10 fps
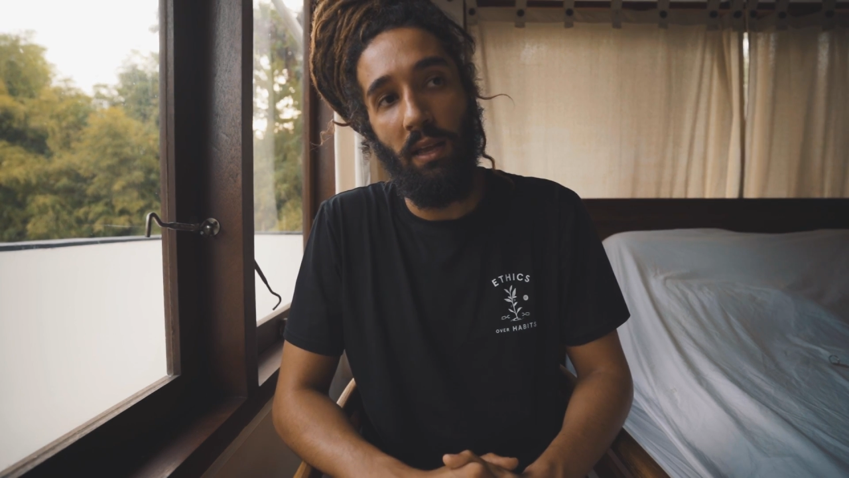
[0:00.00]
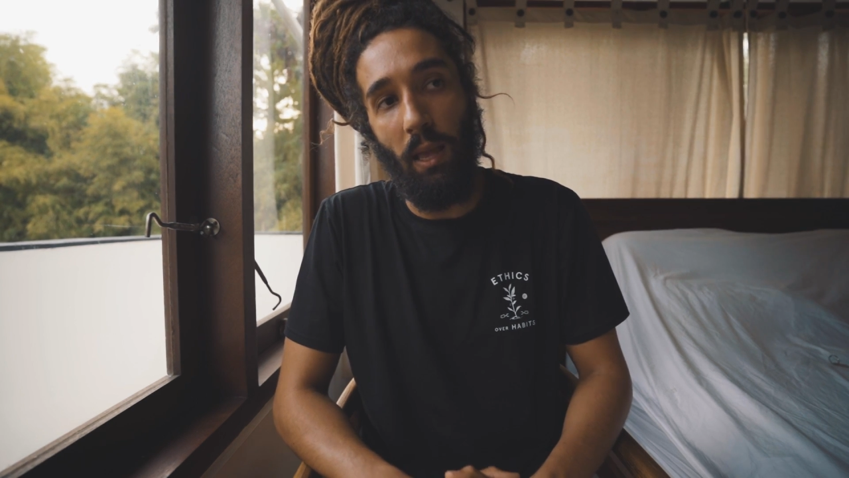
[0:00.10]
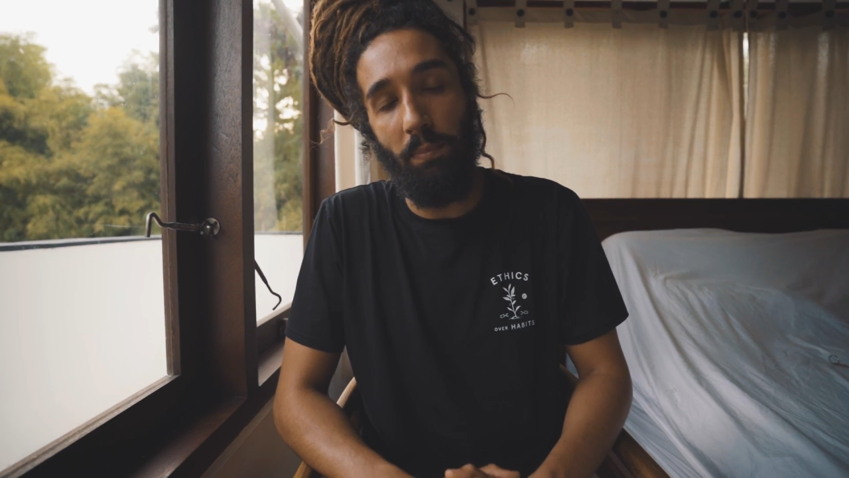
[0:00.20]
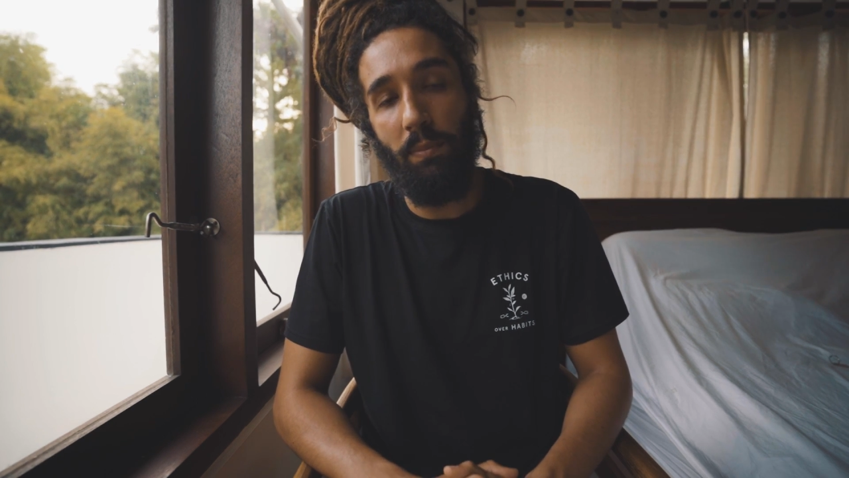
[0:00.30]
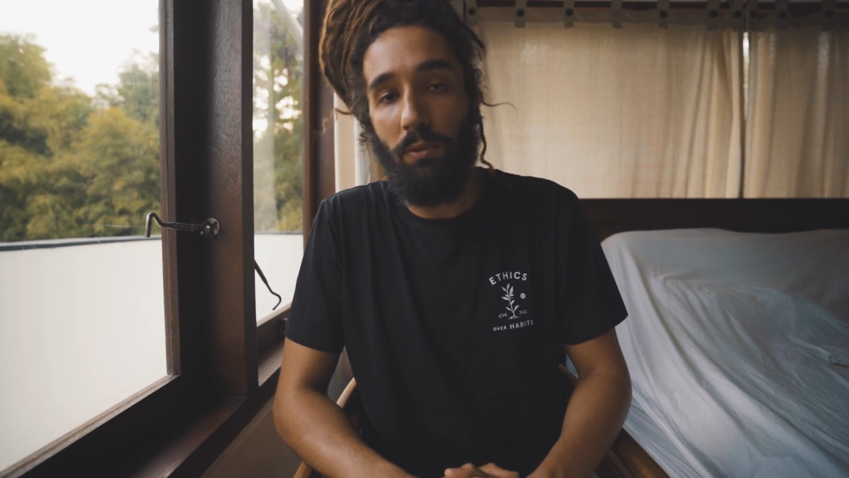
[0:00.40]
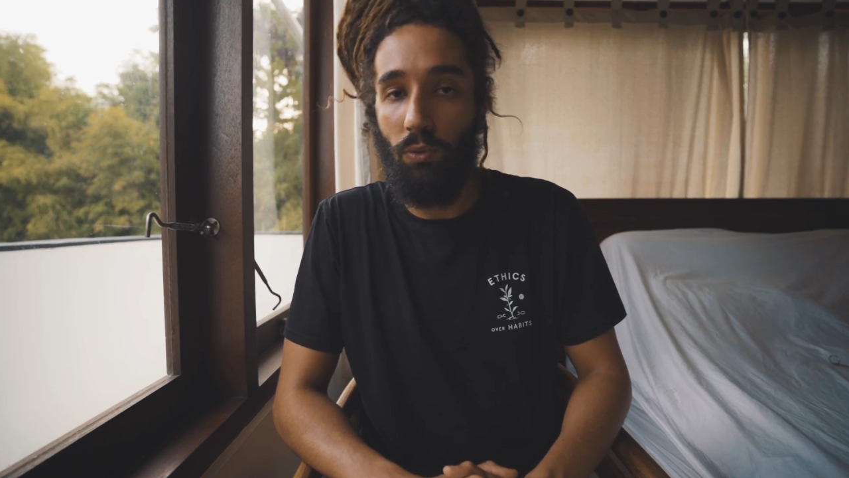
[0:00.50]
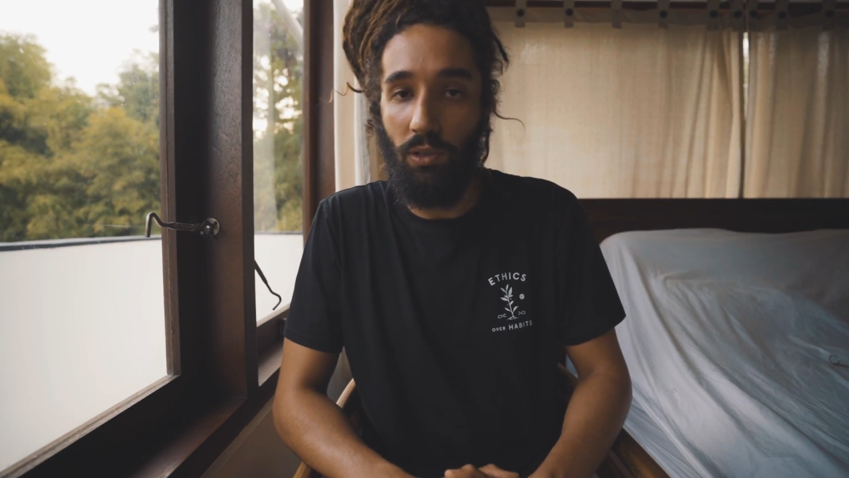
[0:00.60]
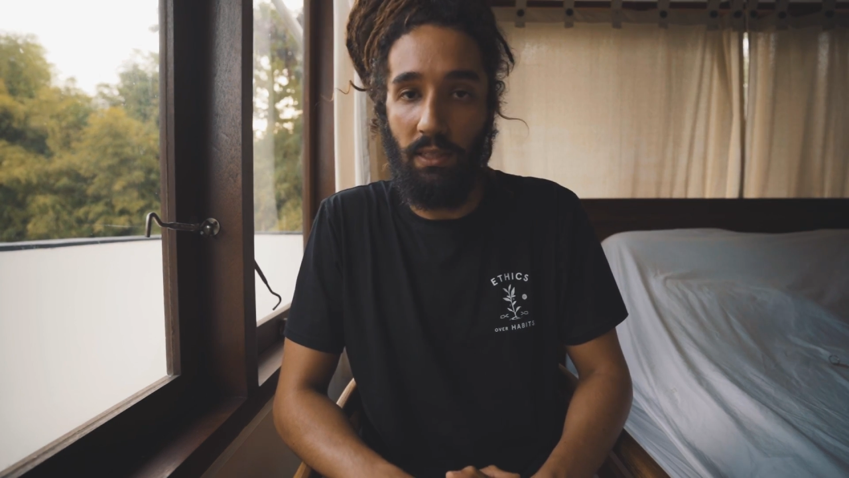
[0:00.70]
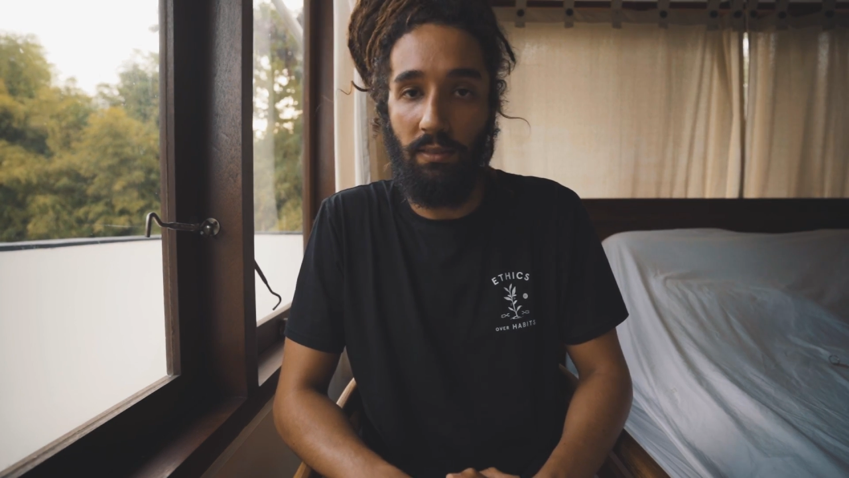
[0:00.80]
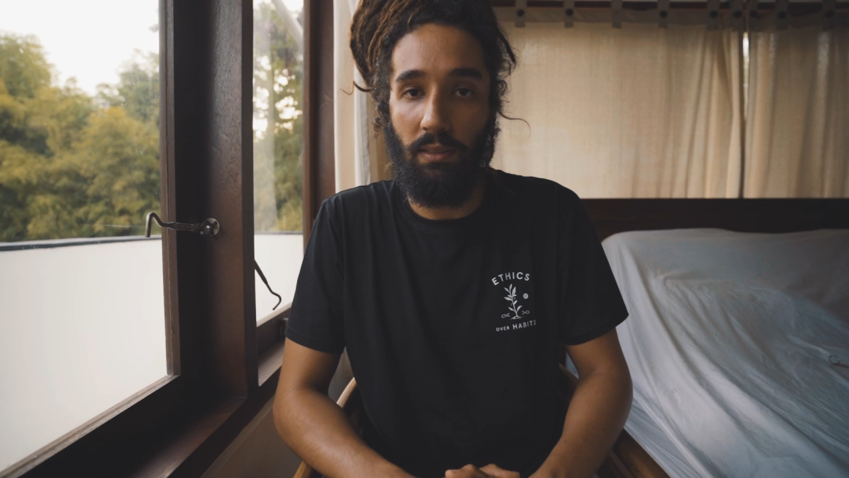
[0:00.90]
and people
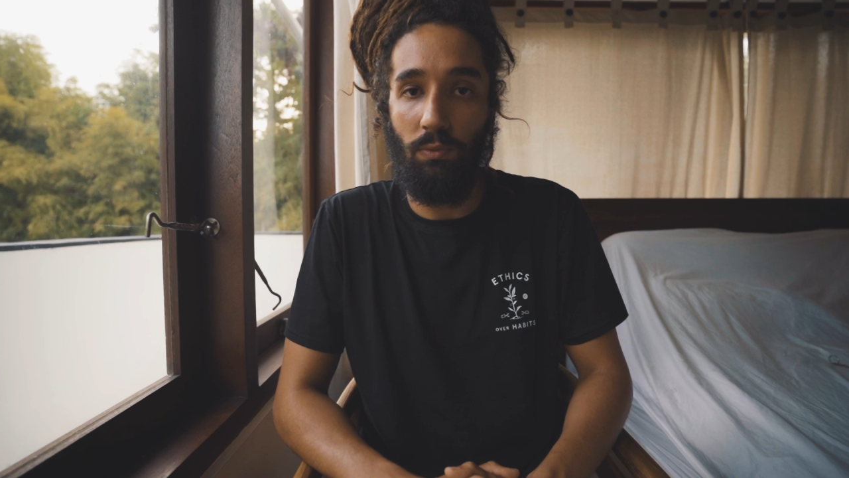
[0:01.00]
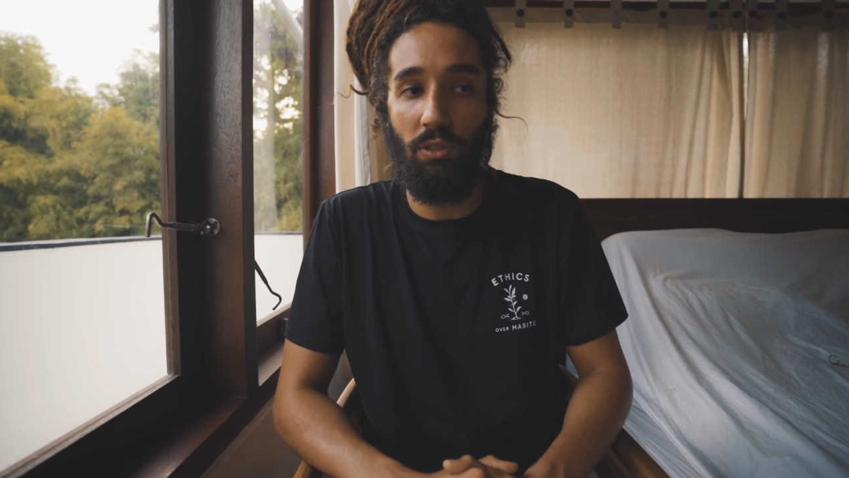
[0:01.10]
won't listen.